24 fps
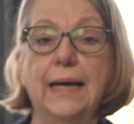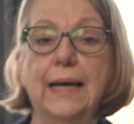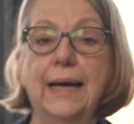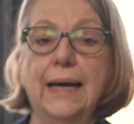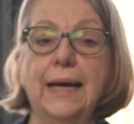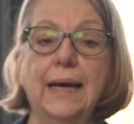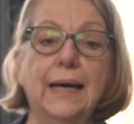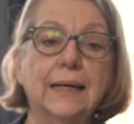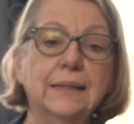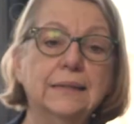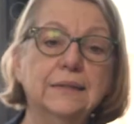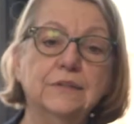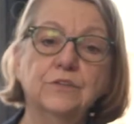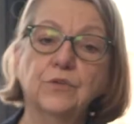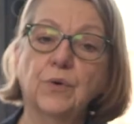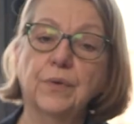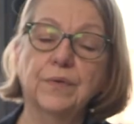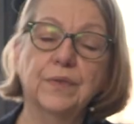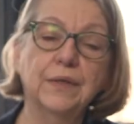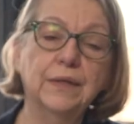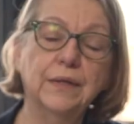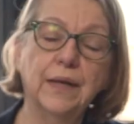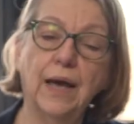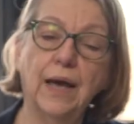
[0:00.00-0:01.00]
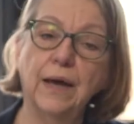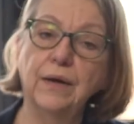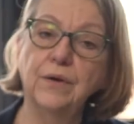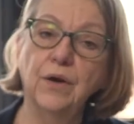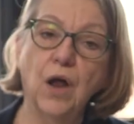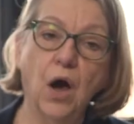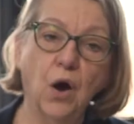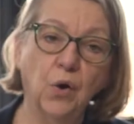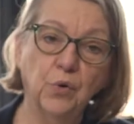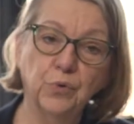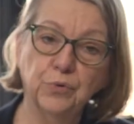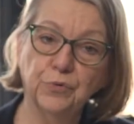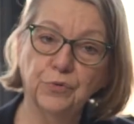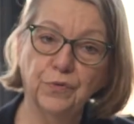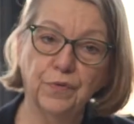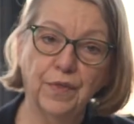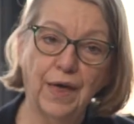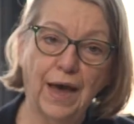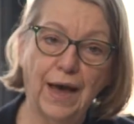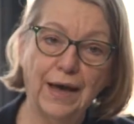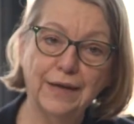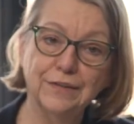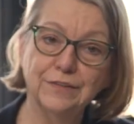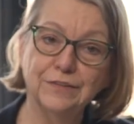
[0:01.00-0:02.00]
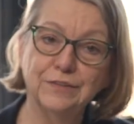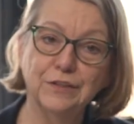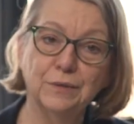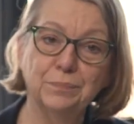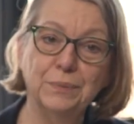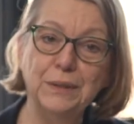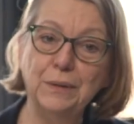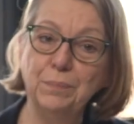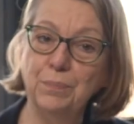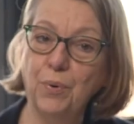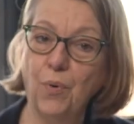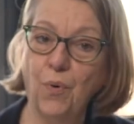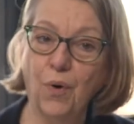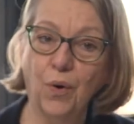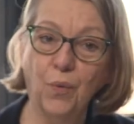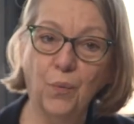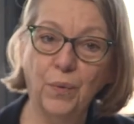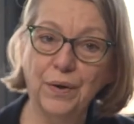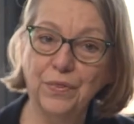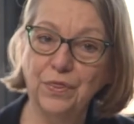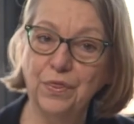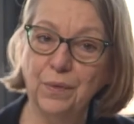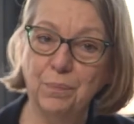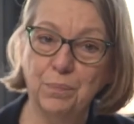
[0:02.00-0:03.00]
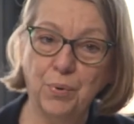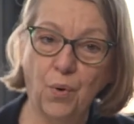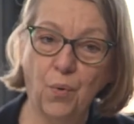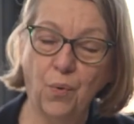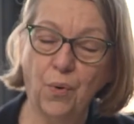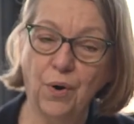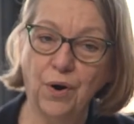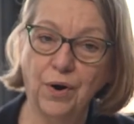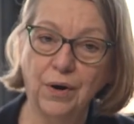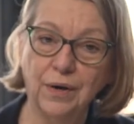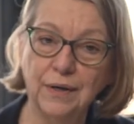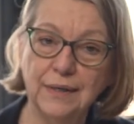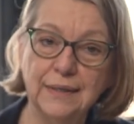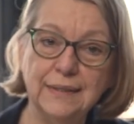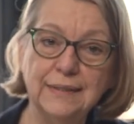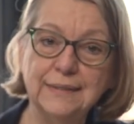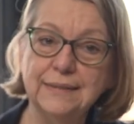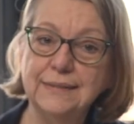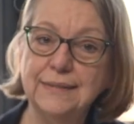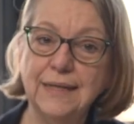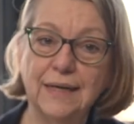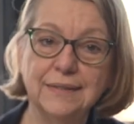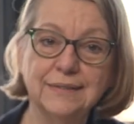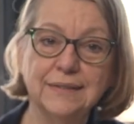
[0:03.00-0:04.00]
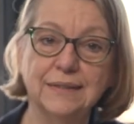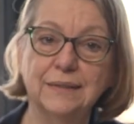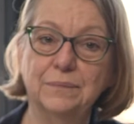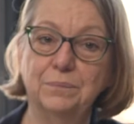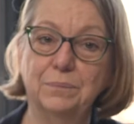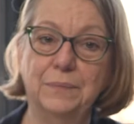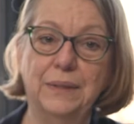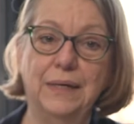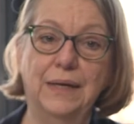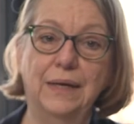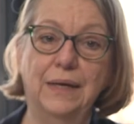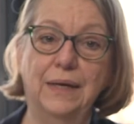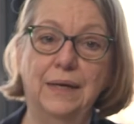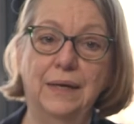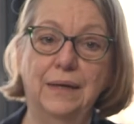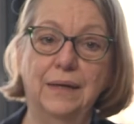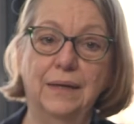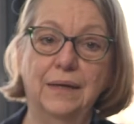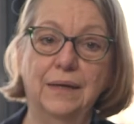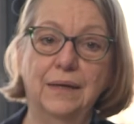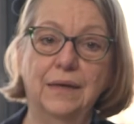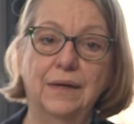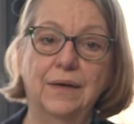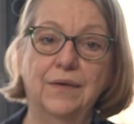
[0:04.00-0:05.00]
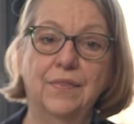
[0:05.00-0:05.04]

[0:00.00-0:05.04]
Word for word: and Dorothy Day knows that to be poor with the poor doesn't mean